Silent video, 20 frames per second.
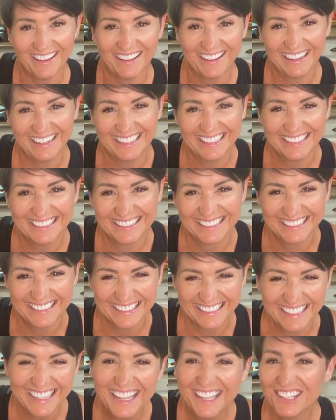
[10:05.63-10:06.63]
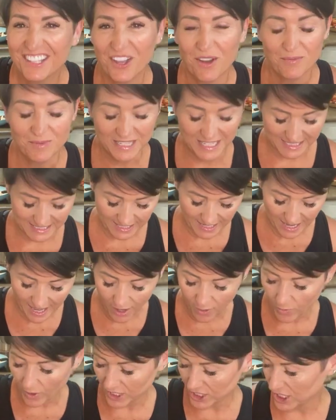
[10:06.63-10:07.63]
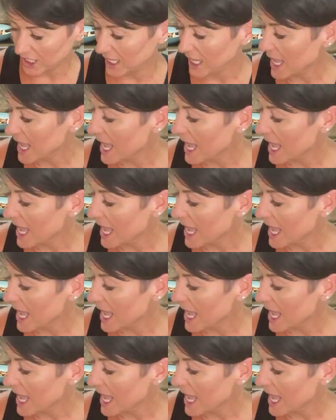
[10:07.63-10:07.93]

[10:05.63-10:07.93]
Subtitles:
on it. No, I'm teasing, I'll watch it.